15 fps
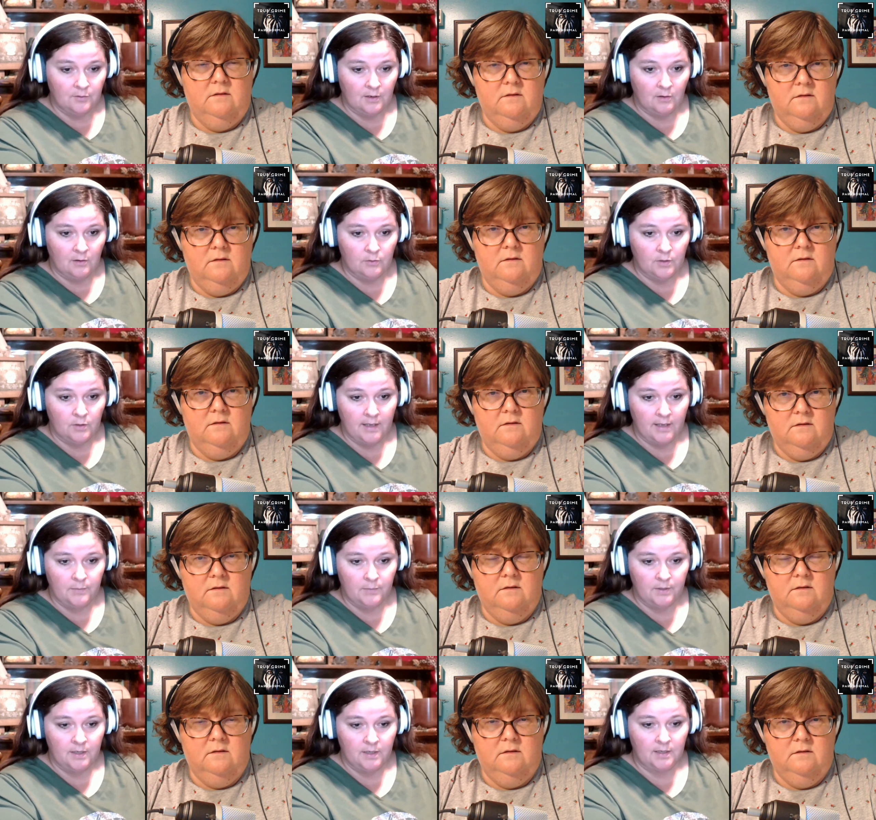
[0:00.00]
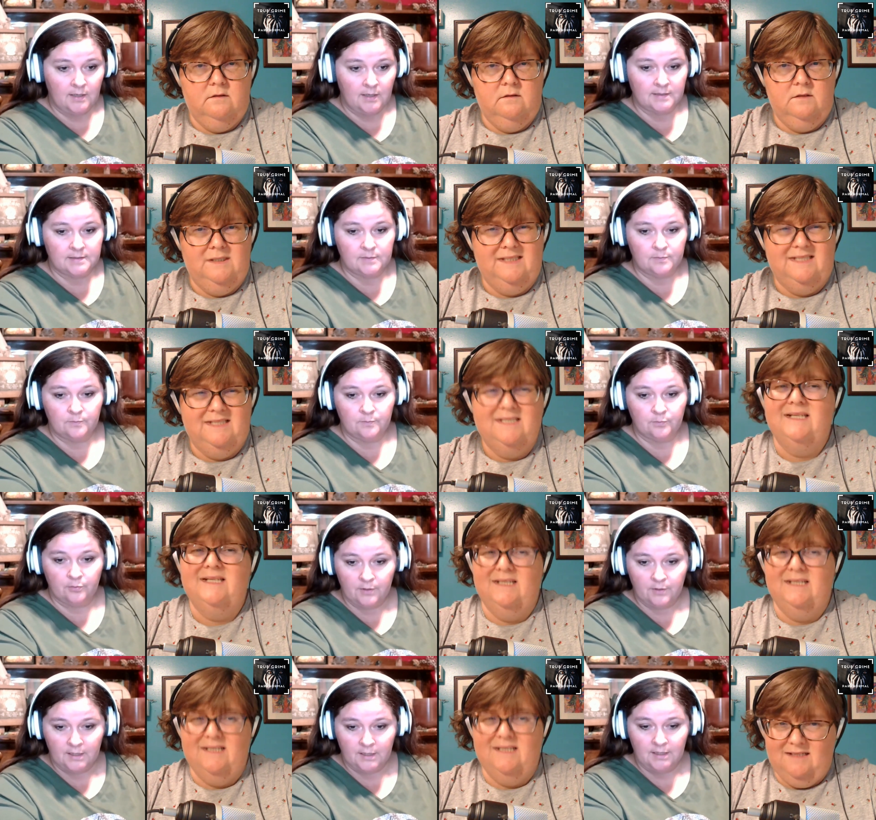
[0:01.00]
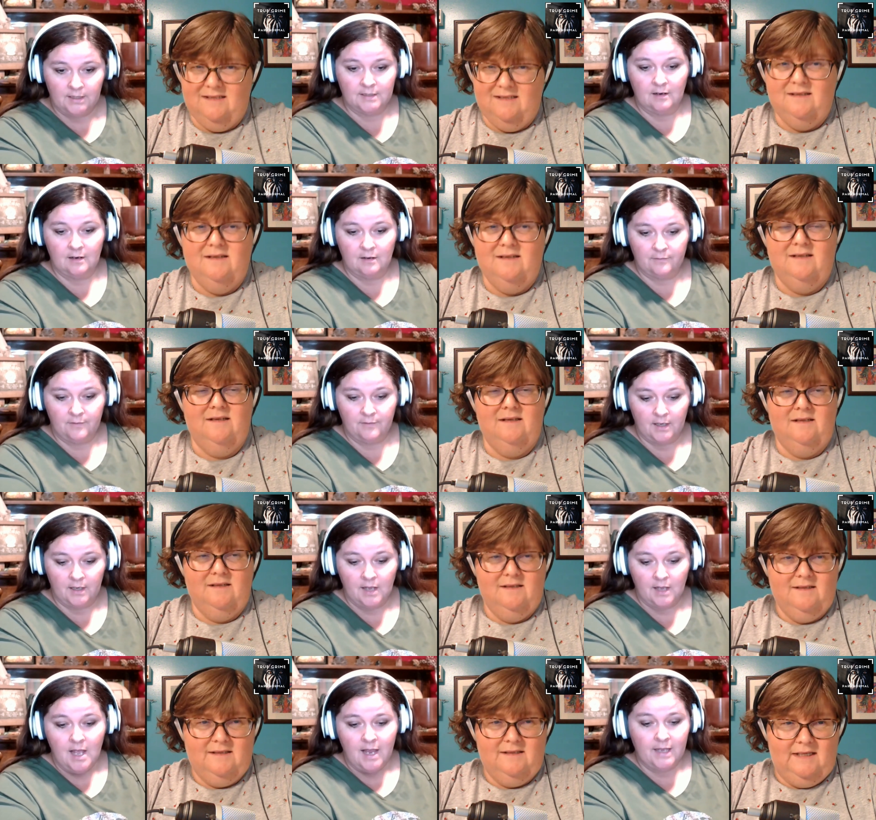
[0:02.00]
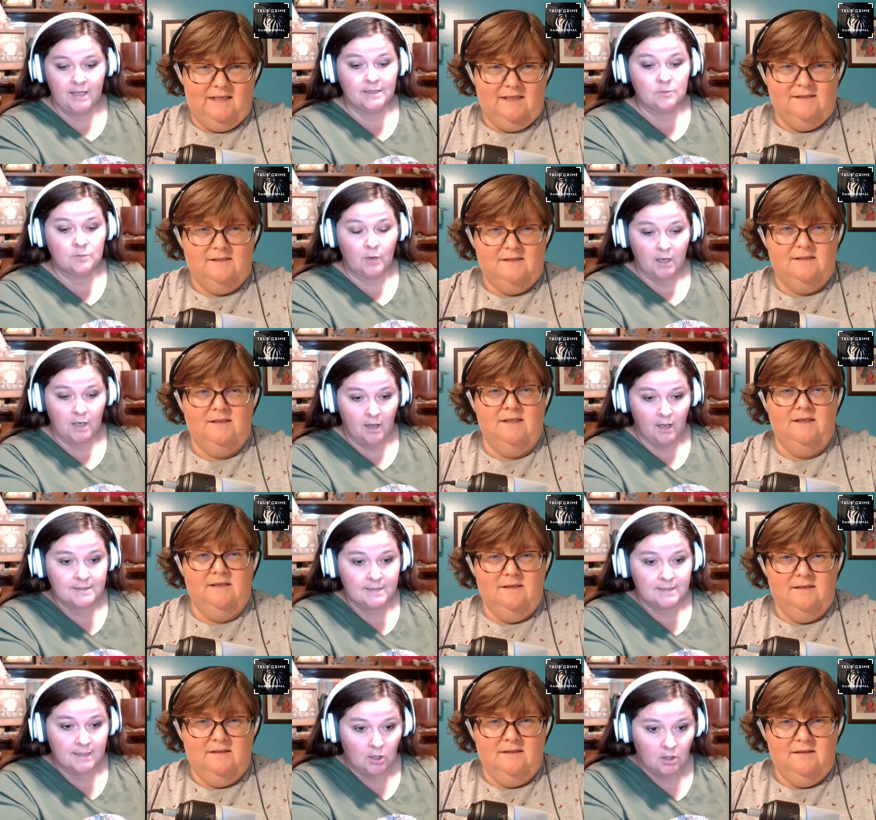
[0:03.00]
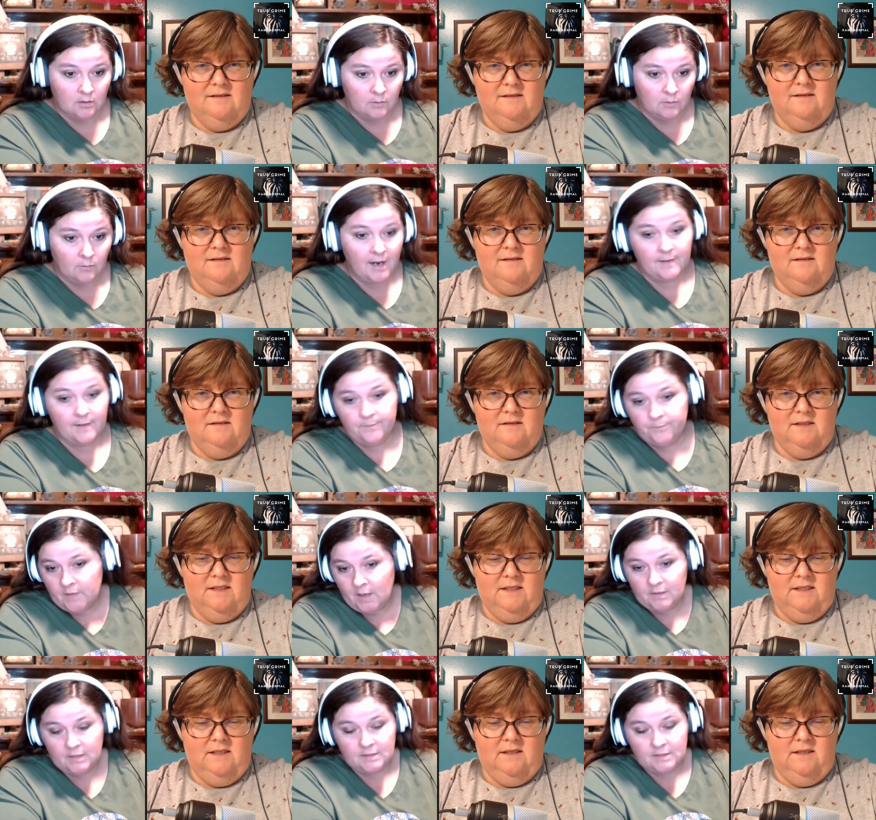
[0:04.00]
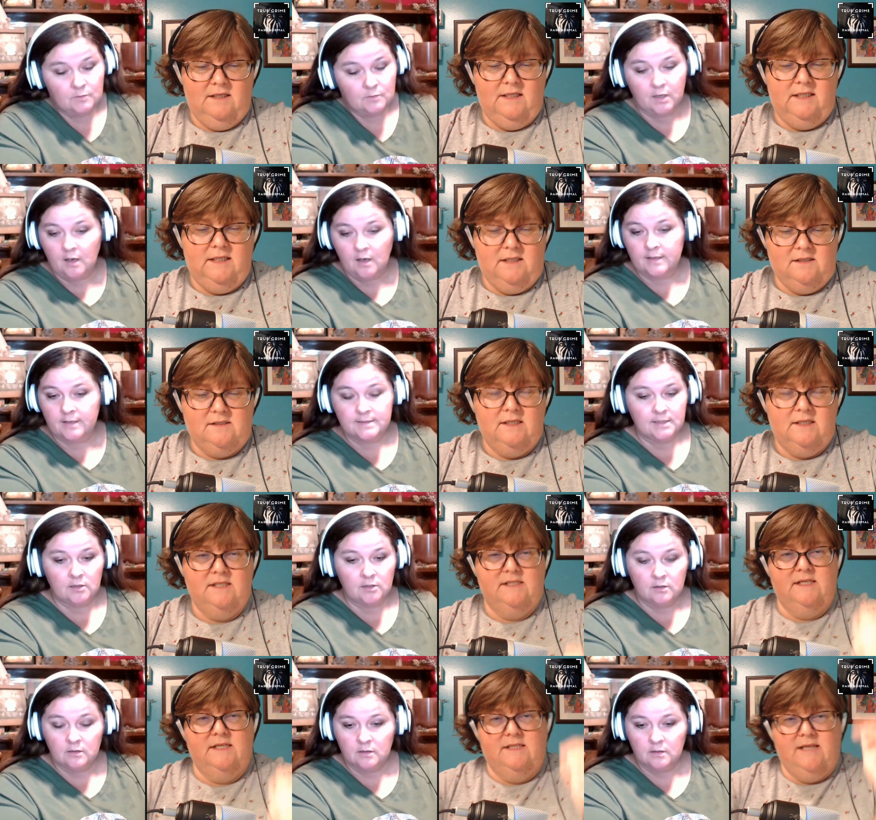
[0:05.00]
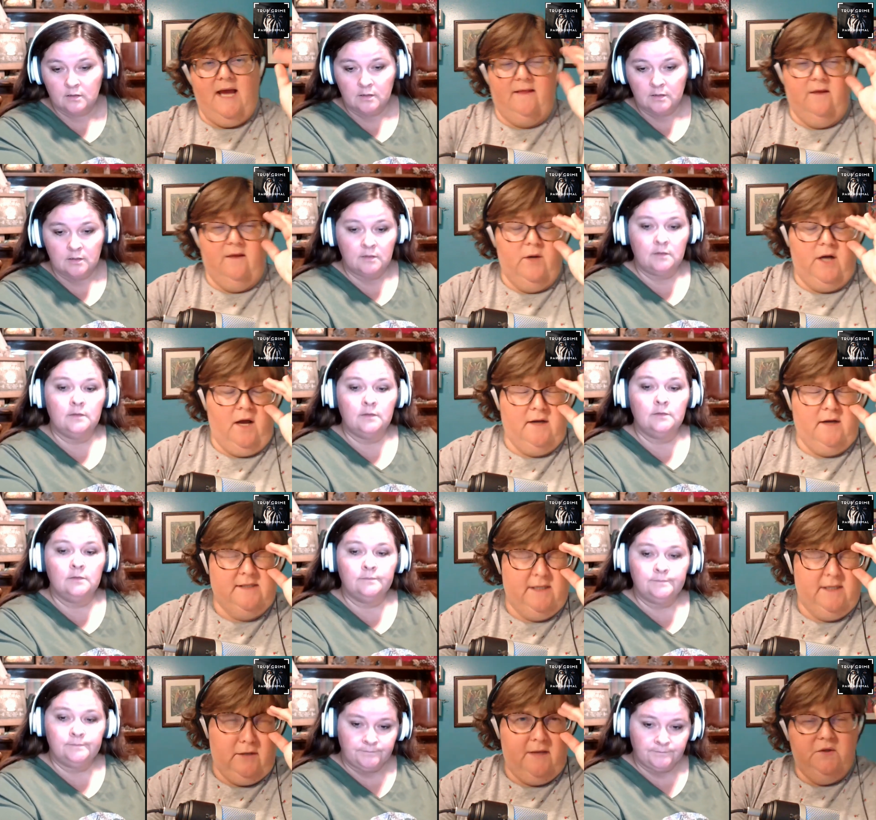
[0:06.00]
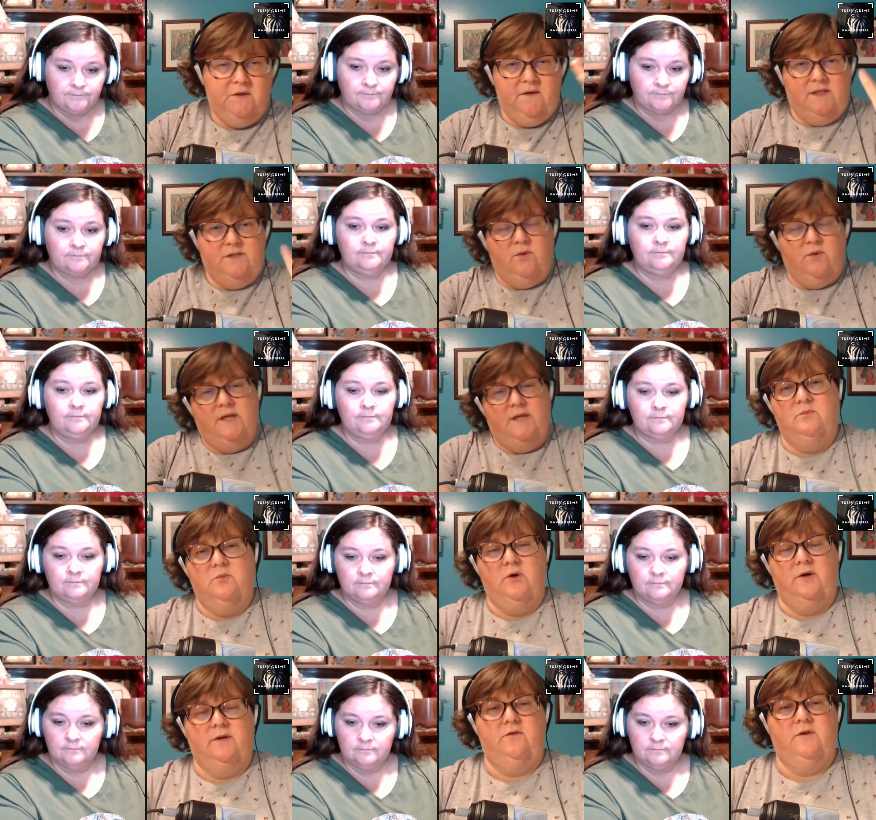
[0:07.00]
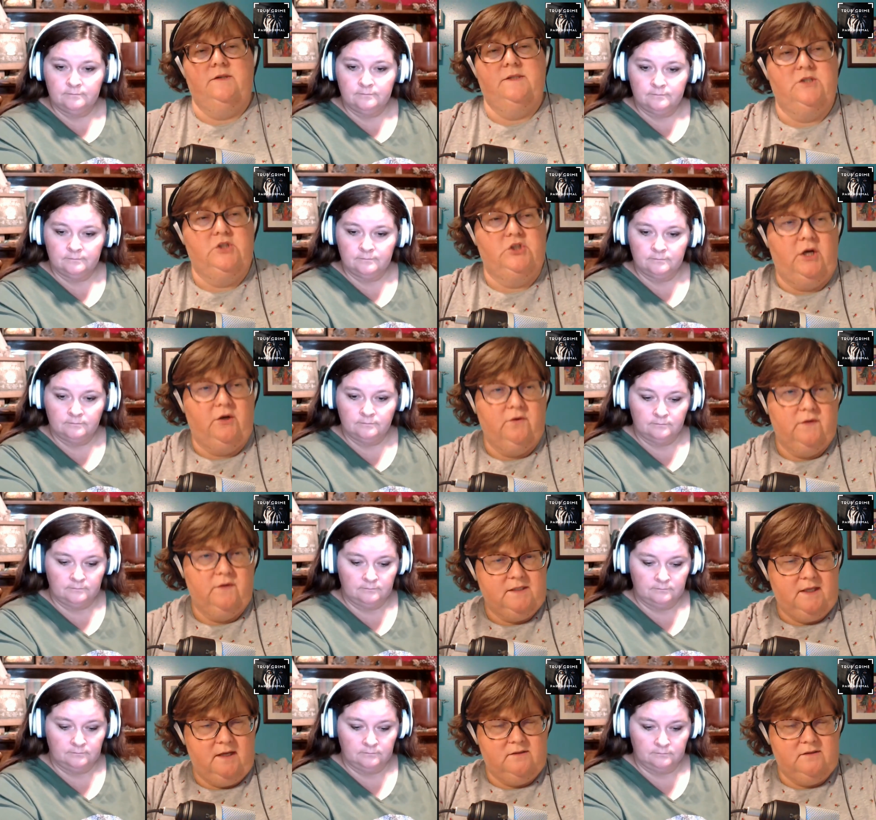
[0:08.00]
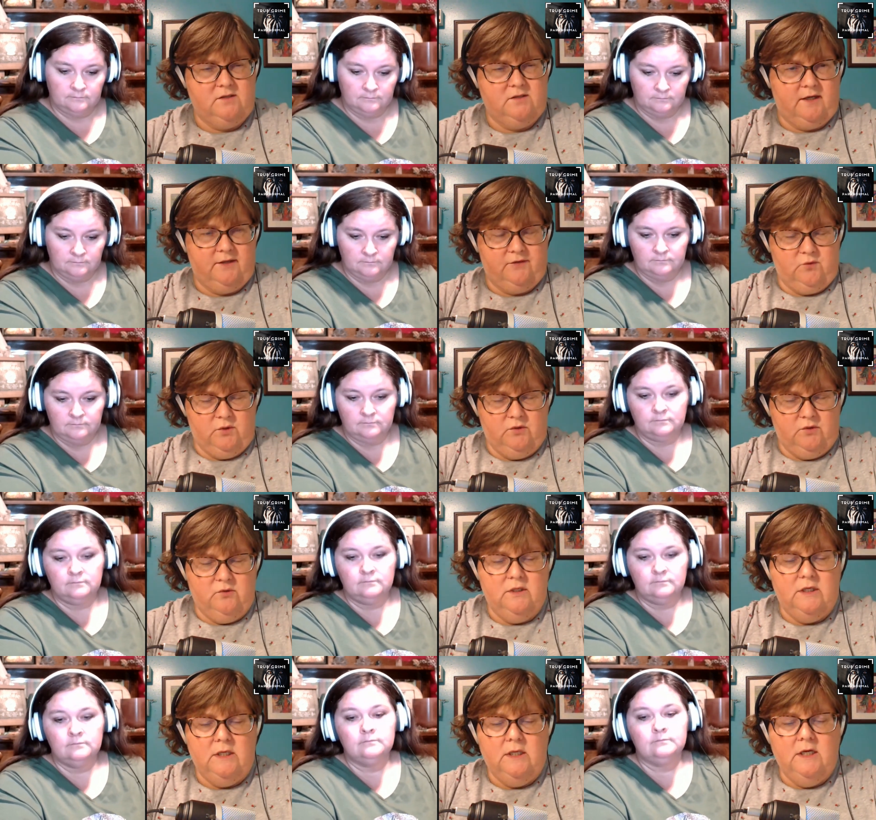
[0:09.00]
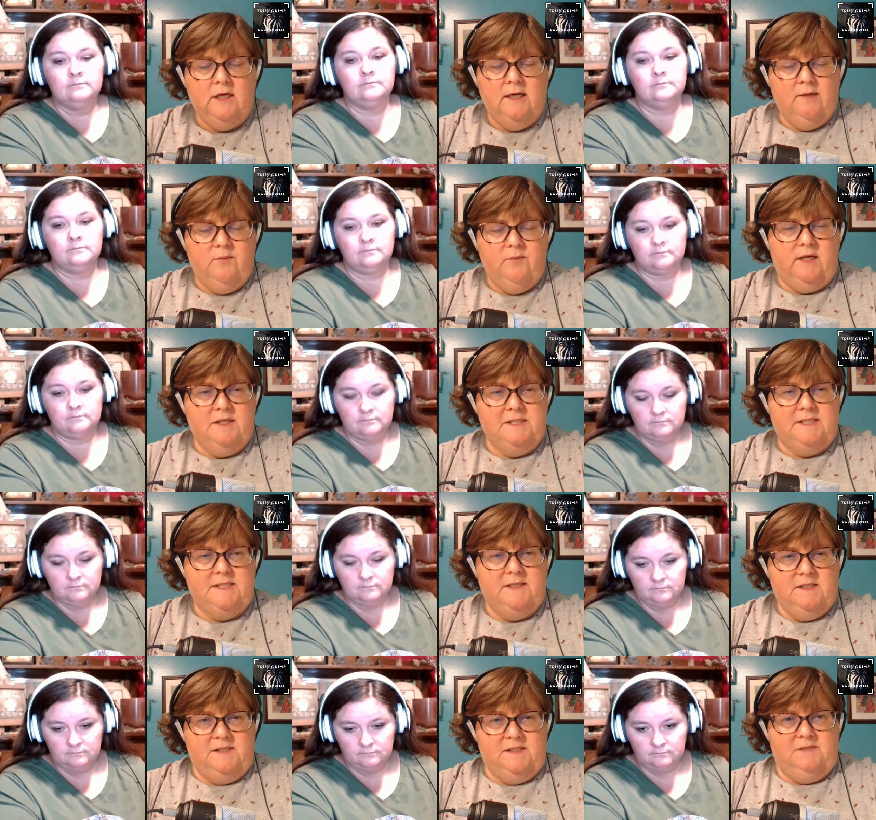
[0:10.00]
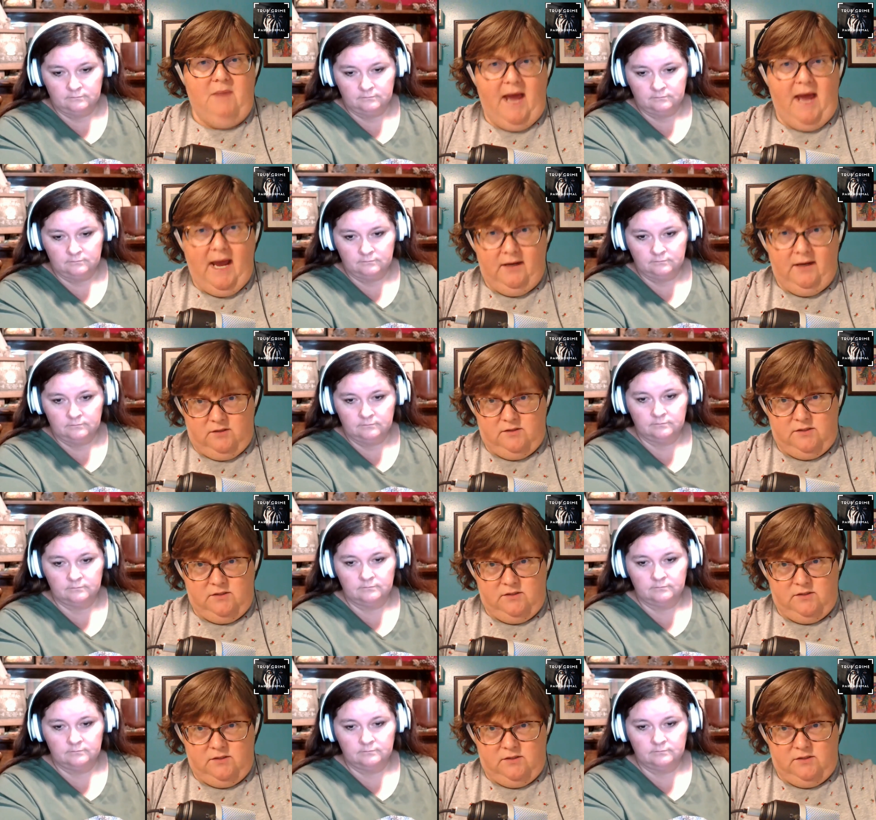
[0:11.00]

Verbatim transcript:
Speaker 1: their own hype is pretty terrifying. It's, it's, what got us here, right? I mean, it's it is. here.
Speaker 2: exactly what got us here, and I think that's why it's important for us to share this and talk it through, mm-hmm. because this matters